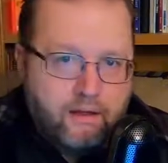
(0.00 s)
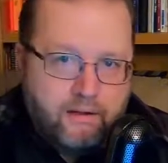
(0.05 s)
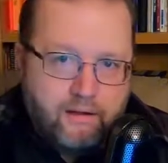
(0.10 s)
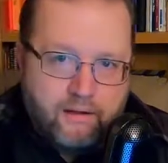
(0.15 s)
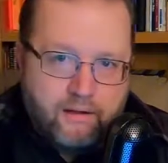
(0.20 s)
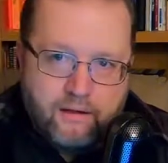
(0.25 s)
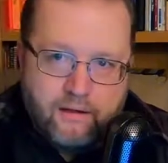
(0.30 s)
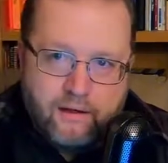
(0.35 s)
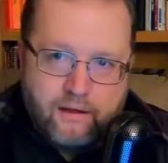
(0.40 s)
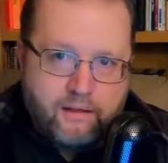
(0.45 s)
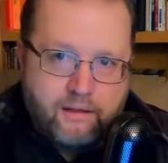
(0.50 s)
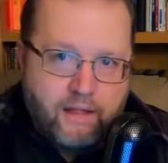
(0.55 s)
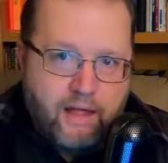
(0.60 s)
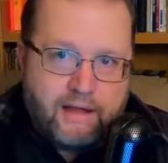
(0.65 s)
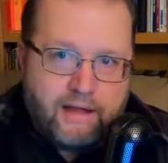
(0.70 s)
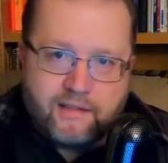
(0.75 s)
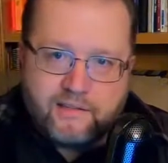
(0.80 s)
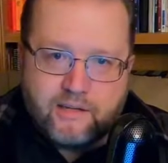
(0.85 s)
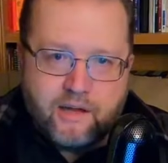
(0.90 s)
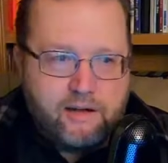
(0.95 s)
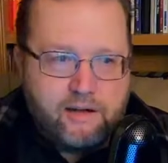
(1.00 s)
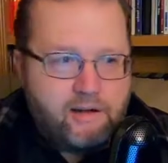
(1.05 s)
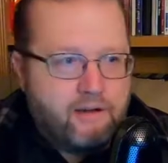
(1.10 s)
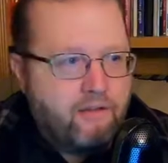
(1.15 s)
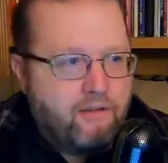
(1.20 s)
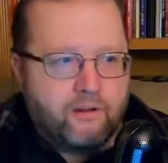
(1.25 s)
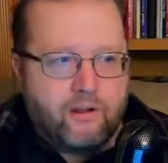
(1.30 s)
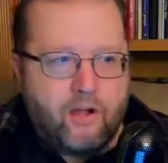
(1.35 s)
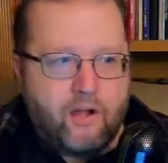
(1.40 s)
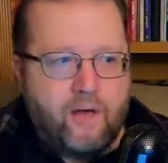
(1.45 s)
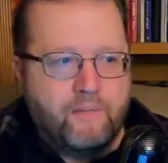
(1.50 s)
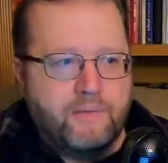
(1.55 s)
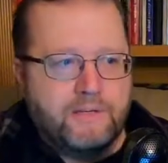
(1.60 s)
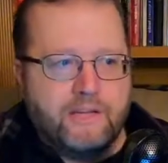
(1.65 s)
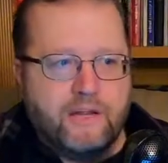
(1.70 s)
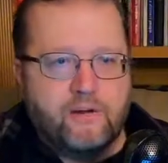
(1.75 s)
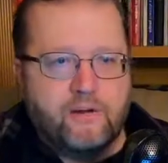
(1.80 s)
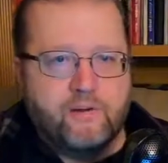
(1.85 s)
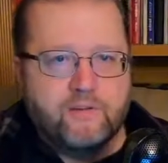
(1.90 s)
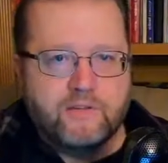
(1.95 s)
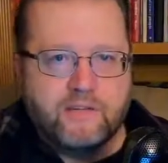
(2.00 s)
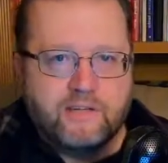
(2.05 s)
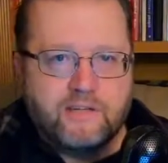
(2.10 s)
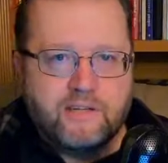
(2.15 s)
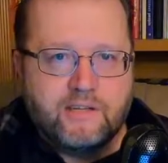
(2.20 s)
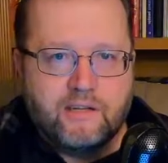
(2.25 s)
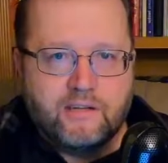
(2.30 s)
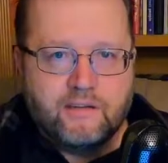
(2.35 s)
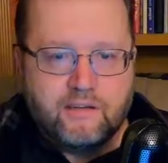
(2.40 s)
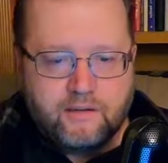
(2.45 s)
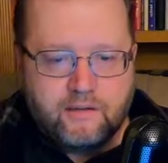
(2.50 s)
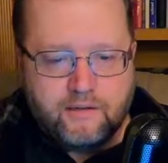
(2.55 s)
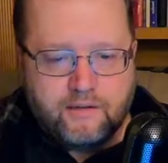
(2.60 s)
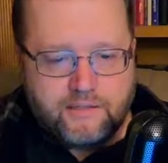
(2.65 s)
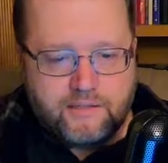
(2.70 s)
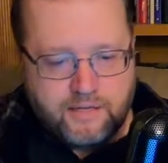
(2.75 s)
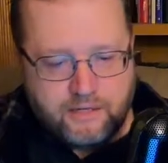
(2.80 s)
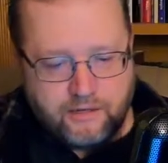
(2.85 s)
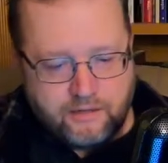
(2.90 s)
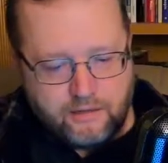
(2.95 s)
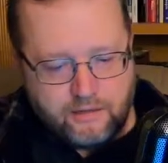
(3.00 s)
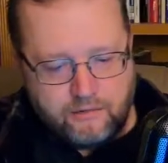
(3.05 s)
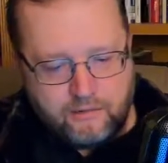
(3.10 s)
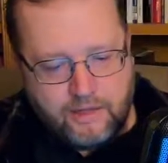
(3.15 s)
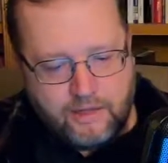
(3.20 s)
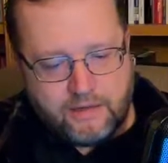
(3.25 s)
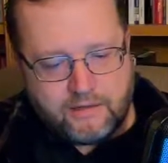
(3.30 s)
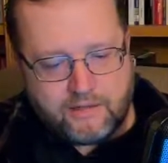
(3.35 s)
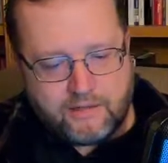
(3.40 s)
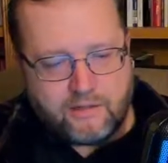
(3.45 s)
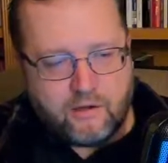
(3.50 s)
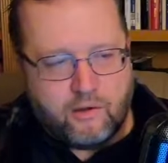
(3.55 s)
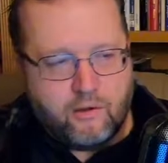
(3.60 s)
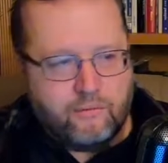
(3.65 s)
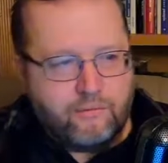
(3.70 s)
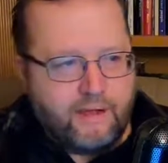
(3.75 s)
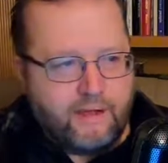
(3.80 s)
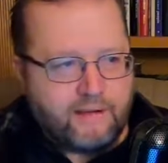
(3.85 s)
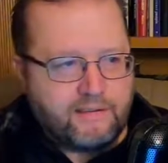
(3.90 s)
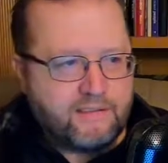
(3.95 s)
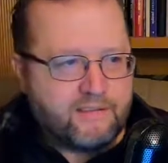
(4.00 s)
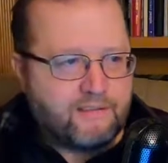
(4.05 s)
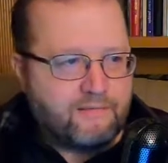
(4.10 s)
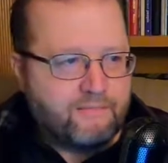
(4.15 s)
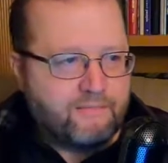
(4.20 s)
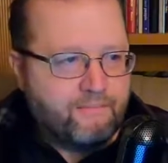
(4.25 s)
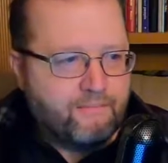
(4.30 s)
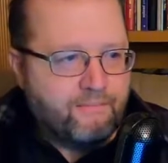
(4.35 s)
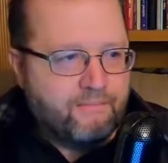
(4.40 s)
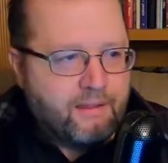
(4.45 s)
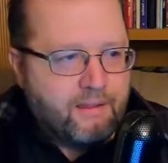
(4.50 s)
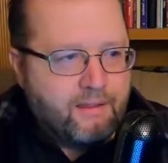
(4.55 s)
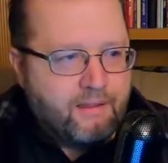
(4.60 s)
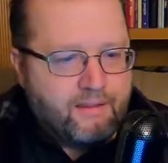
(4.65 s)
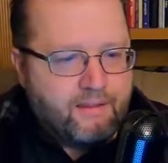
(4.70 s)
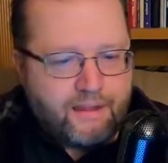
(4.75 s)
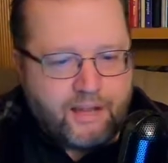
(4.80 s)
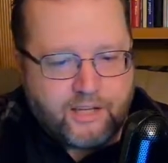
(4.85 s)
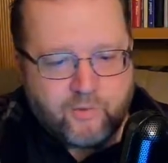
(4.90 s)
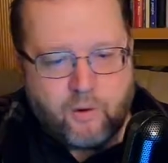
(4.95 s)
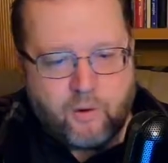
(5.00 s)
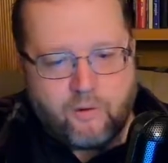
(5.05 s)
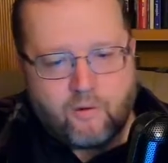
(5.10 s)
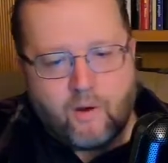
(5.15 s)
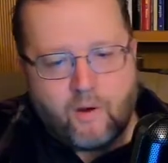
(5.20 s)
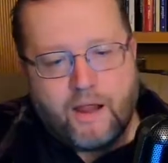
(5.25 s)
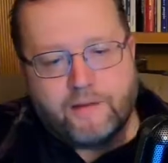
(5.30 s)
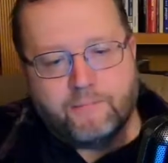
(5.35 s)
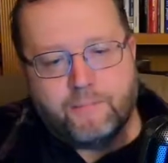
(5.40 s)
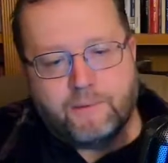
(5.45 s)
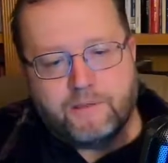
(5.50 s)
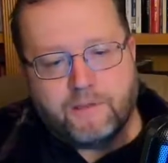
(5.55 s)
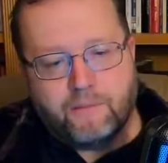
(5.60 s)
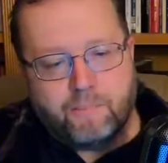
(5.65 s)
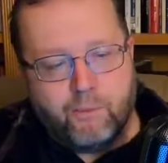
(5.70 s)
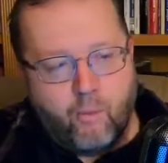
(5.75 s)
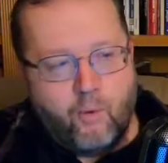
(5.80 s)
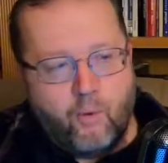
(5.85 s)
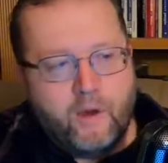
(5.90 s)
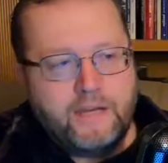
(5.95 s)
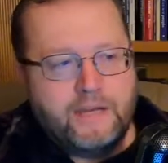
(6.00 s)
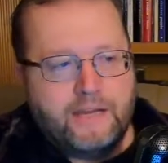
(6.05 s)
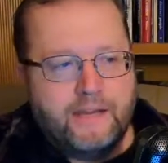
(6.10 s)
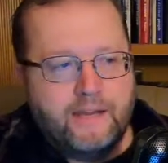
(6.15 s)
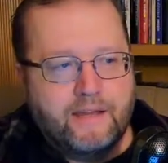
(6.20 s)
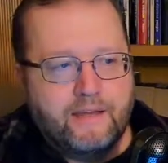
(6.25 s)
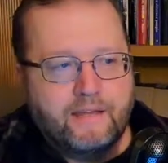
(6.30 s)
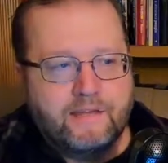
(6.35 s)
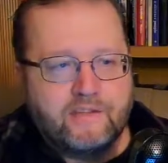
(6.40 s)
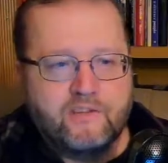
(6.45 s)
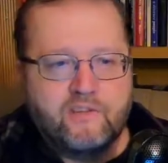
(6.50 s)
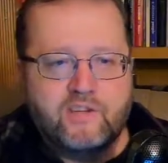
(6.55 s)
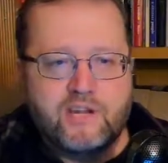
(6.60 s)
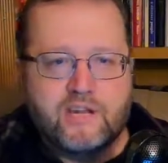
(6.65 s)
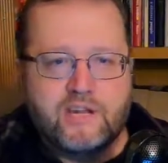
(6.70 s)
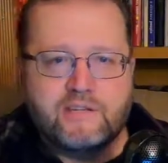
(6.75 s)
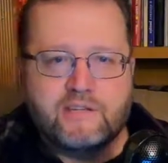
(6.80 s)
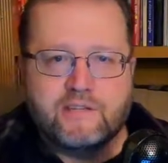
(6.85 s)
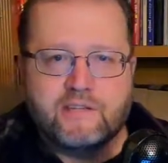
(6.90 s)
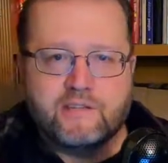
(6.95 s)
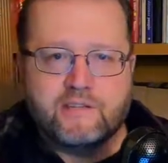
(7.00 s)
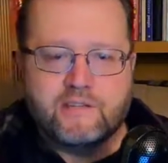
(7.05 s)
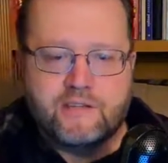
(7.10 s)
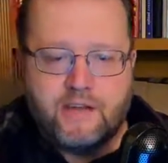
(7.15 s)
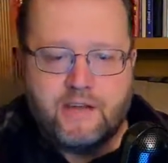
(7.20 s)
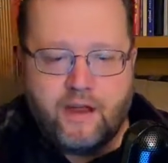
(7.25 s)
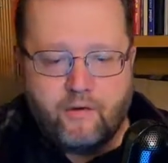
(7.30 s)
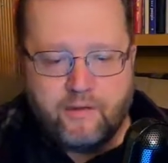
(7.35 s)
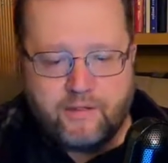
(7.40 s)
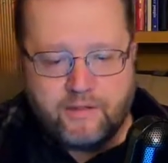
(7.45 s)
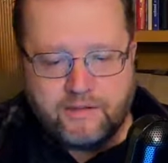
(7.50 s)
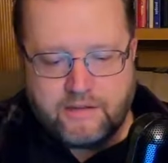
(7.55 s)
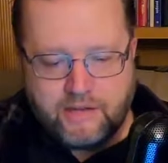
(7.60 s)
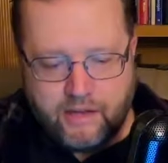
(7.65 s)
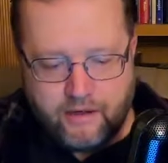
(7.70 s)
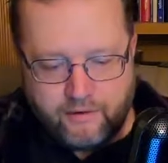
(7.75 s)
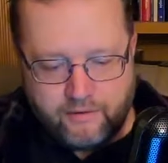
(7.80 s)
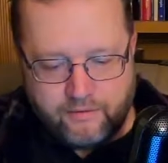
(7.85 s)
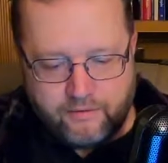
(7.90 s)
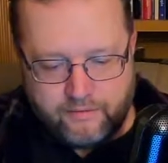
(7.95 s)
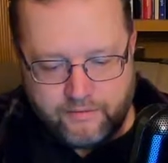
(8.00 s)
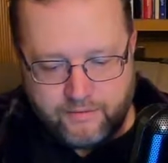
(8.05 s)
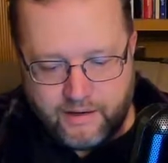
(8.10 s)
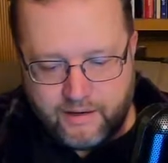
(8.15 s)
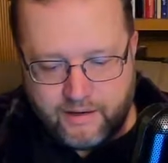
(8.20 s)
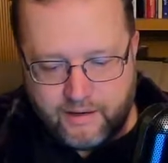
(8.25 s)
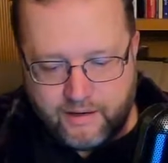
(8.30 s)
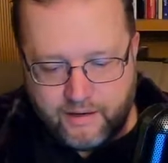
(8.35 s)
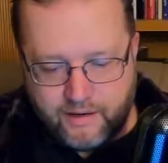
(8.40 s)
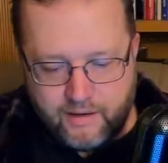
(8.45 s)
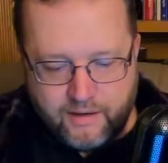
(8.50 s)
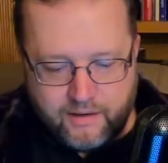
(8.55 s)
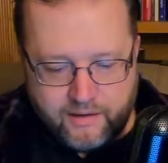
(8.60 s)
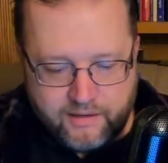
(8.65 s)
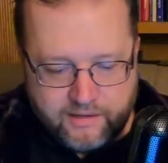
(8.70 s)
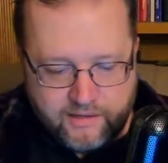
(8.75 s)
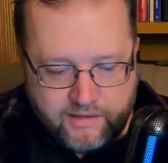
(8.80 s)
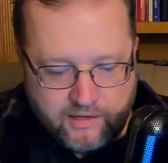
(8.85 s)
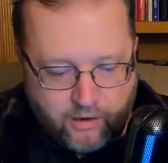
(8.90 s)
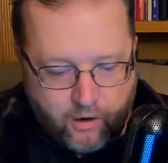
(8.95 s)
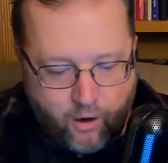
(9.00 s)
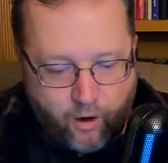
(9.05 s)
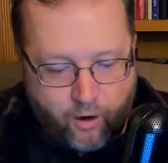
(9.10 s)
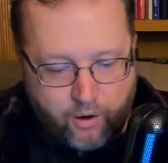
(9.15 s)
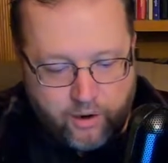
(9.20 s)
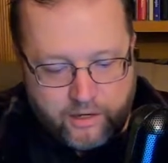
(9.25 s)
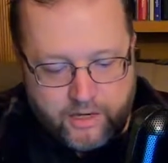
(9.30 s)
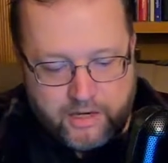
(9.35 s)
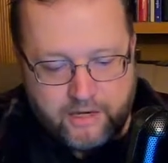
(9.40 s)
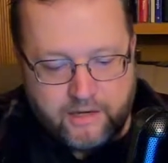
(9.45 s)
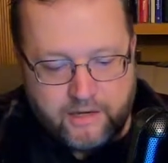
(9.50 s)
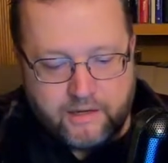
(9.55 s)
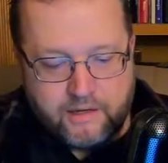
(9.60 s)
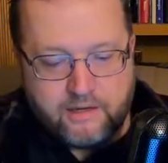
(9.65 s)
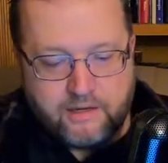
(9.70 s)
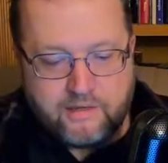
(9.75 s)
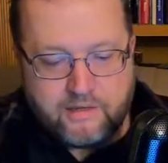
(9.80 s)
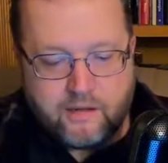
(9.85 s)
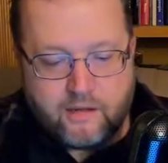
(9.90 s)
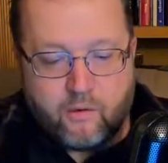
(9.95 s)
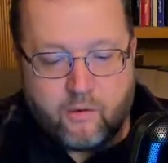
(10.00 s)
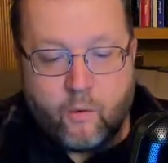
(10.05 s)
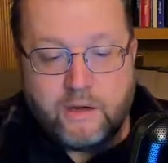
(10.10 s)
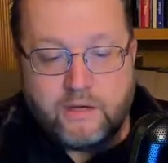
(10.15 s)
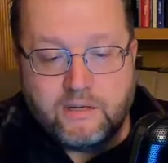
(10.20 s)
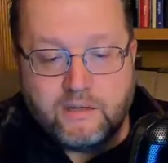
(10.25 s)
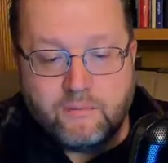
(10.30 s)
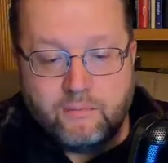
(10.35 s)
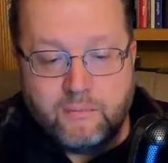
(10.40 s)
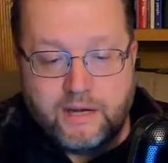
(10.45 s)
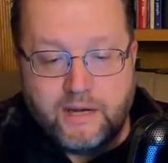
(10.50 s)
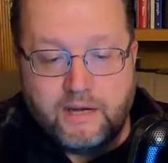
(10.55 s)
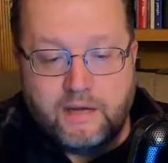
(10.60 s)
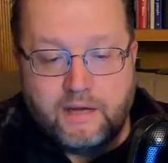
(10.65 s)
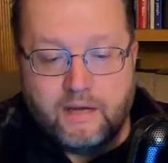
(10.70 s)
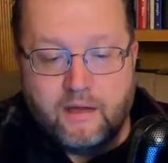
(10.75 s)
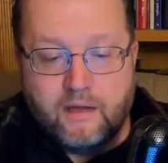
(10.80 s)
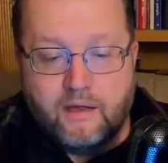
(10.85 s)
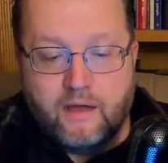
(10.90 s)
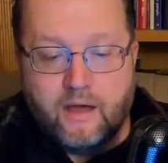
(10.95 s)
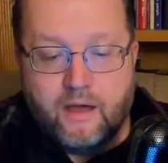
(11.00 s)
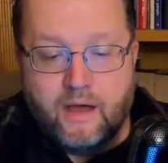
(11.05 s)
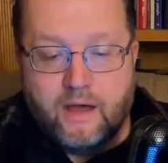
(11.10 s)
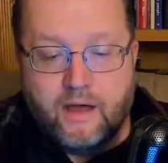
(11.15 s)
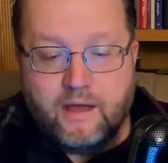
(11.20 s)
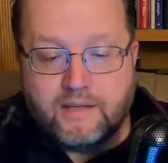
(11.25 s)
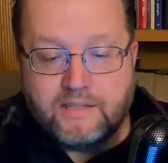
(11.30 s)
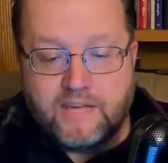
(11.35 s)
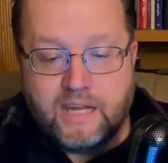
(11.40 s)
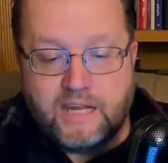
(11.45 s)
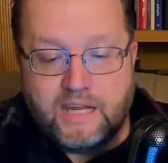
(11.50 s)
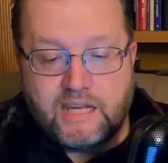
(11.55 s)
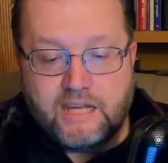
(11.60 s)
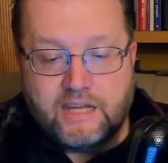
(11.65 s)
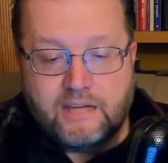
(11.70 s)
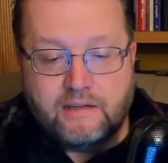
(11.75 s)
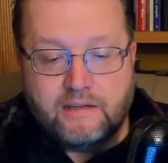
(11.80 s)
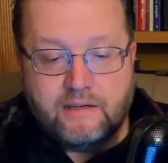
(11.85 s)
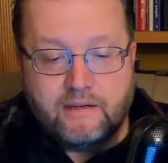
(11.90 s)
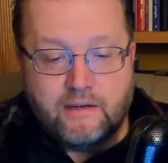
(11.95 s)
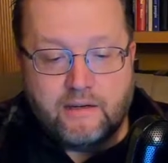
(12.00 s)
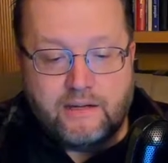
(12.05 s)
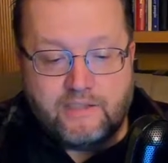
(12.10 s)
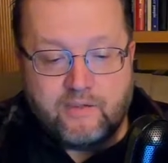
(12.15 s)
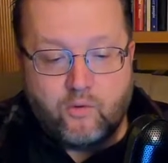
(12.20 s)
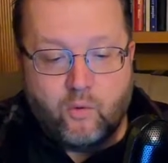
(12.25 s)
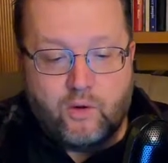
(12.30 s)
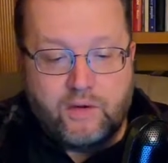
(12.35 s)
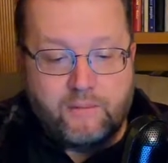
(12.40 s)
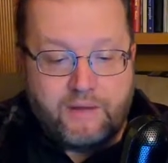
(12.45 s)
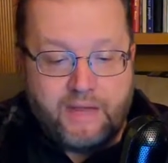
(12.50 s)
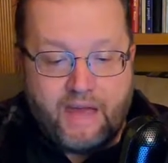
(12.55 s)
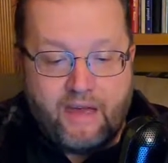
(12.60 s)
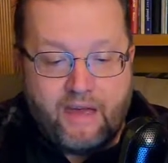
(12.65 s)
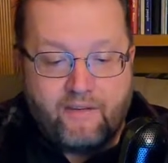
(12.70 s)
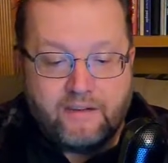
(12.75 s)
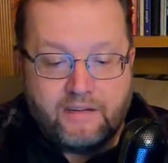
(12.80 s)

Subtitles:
unlike a ton of other commentators that tend to do that. So that's where we're at. But the point is, Jesus is now in the town of Sychar, and he is going to be he's going to be having a